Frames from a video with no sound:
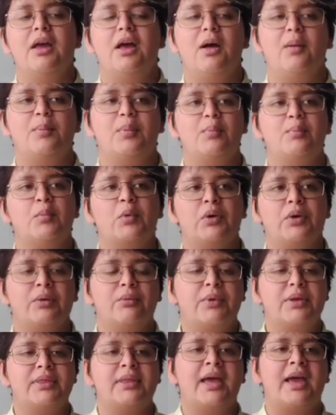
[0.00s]
help more
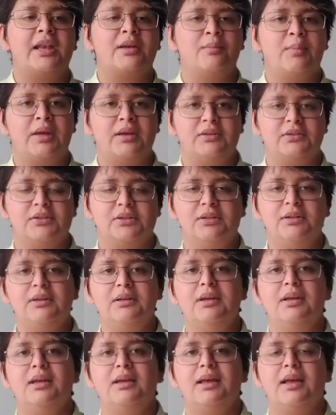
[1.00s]
with the animation,
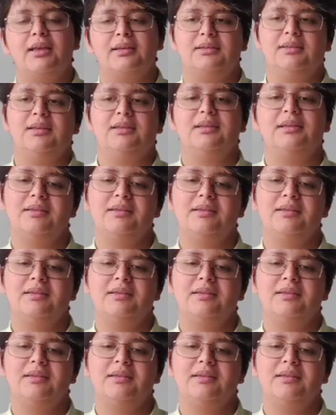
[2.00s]
as this